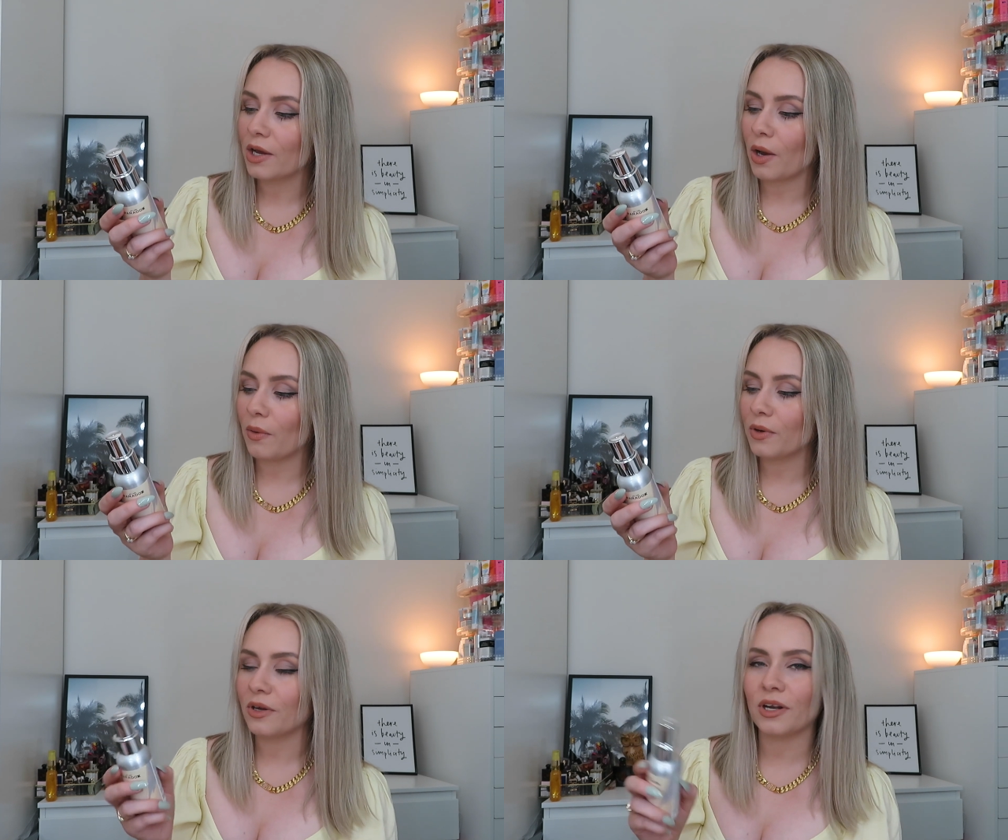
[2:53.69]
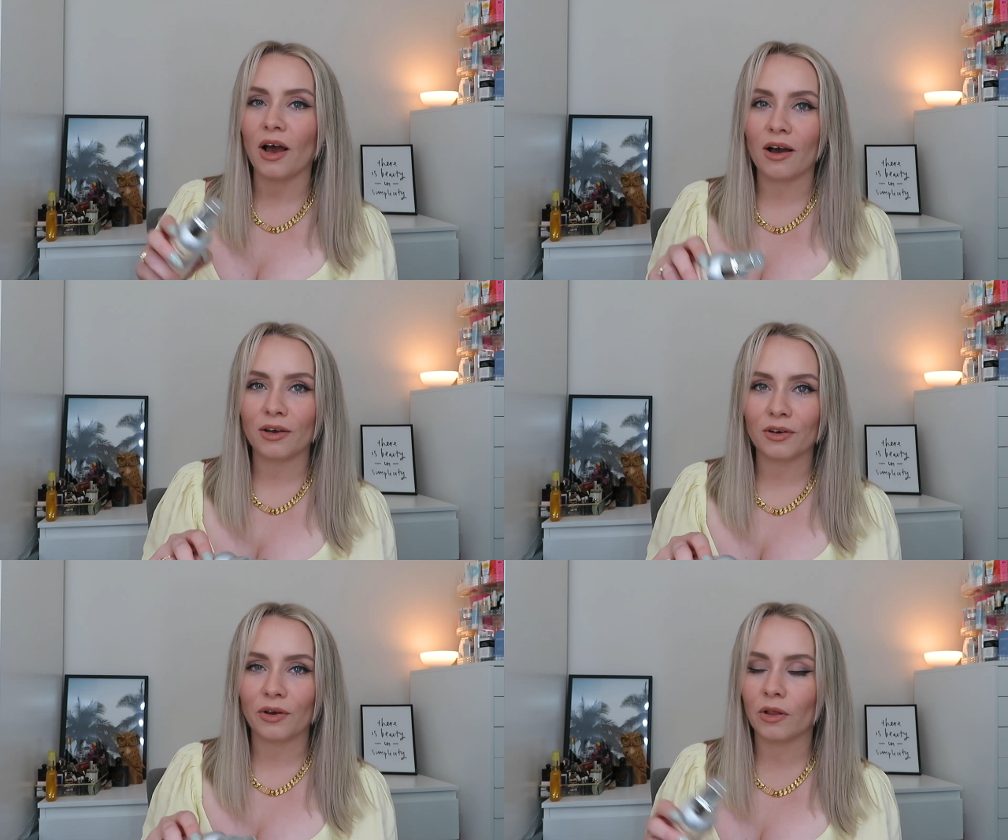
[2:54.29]
Coconut and
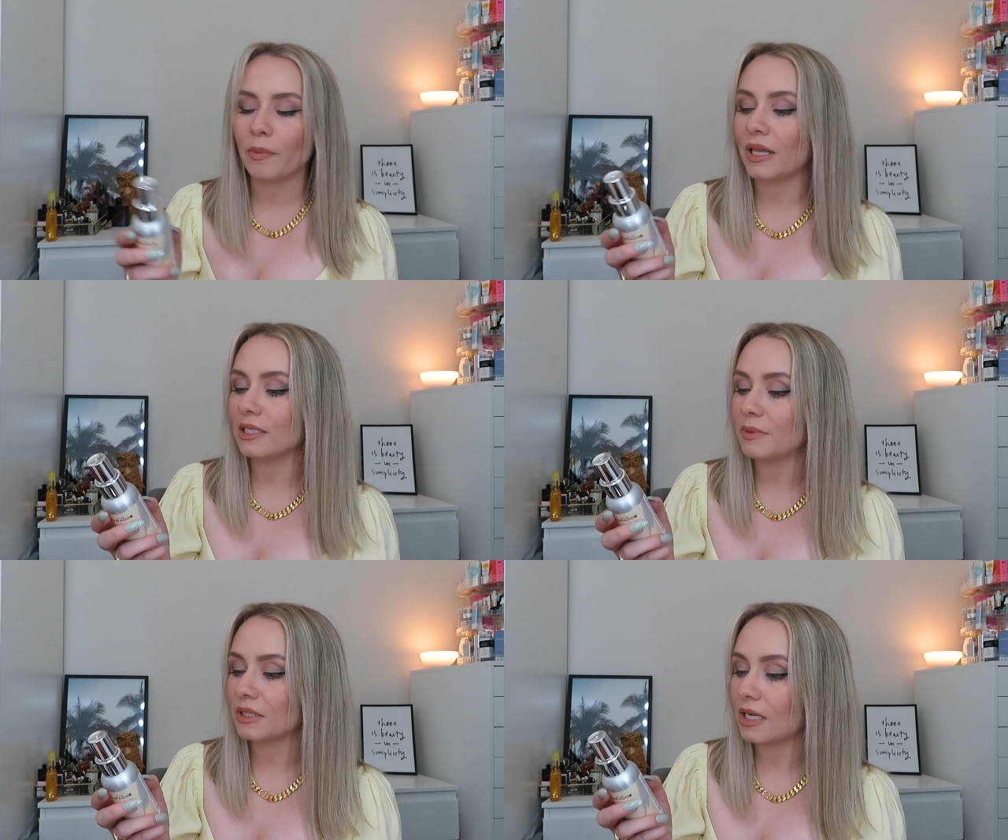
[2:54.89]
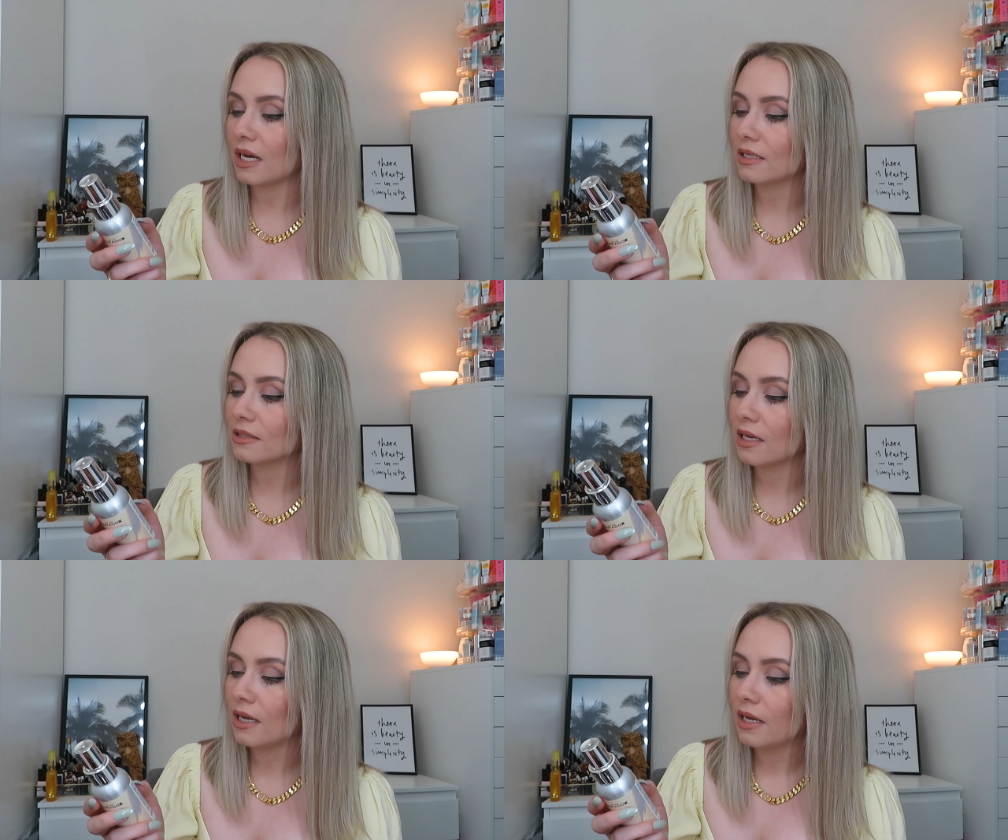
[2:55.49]
argan oil, I bet it smells
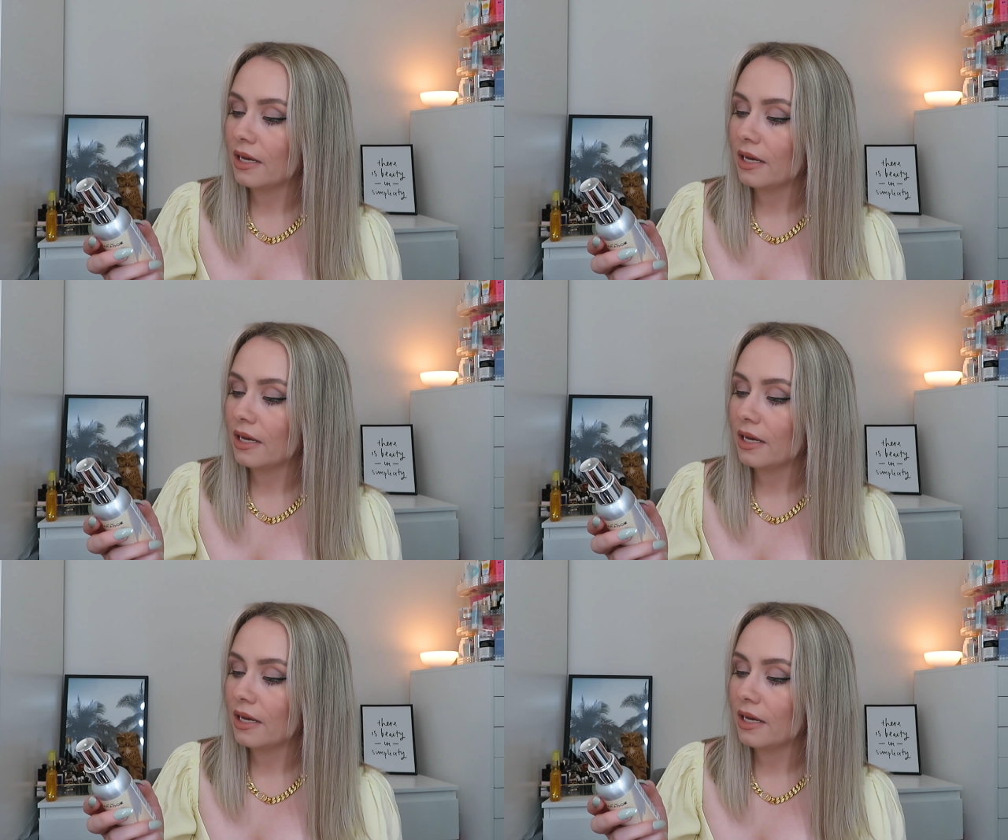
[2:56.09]
nice.